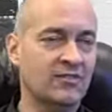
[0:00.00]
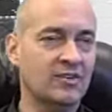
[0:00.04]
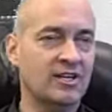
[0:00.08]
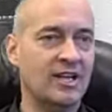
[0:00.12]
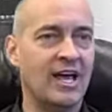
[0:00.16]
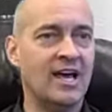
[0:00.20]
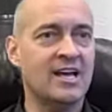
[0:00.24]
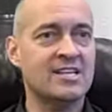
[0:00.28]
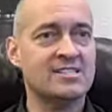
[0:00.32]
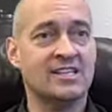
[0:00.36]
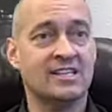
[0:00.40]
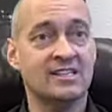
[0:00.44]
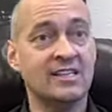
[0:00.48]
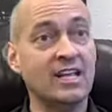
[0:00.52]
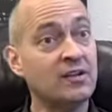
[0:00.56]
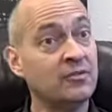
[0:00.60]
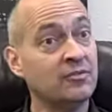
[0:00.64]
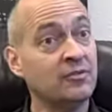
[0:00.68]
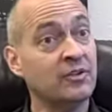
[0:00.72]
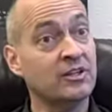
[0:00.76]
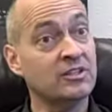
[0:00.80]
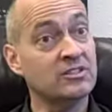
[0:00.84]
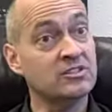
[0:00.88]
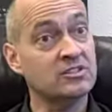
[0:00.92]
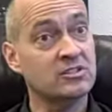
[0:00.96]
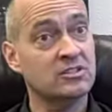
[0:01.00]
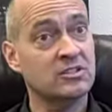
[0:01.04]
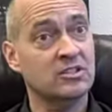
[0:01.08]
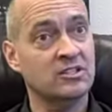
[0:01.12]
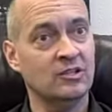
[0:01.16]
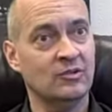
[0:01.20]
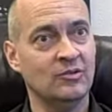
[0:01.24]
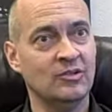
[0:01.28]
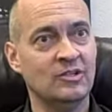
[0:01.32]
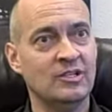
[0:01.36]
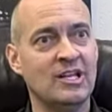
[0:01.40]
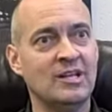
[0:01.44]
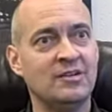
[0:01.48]
of it as like Netflix.
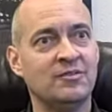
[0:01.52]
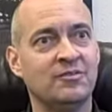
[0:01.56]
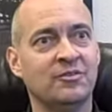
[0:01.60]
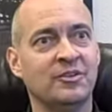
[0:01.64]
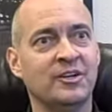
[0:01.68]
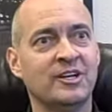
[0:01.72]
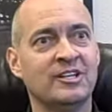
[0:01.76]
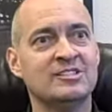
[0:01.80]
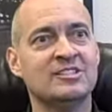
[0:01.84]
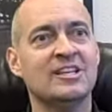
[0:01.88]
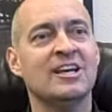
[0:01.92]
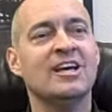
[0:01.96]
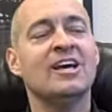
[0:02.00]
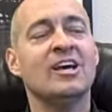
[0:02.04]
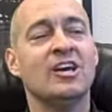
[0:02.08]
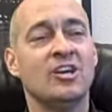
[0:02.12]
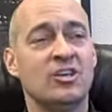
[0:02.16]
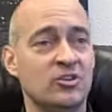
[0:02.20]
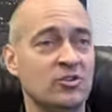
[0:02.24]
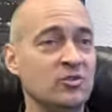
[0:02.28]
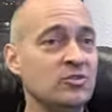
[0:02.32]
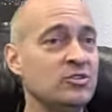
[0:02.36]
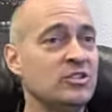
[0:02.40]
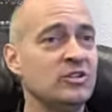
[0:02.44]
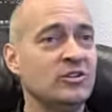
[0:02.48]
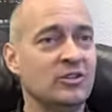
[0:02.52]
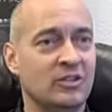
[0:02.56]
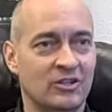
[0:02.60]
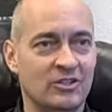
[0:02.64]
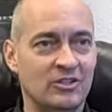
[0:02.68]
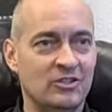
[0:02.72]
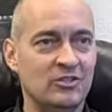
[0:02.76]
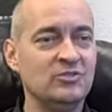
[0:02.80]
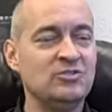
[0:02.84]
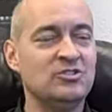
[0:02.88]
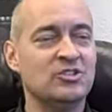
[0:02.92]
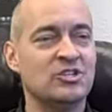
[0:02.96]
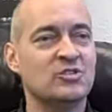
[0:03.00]
You know, in Netflix, you
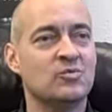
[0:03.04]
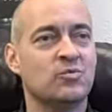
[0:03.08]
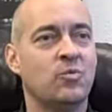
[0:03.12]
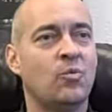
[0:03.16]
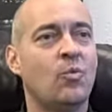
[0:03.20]
just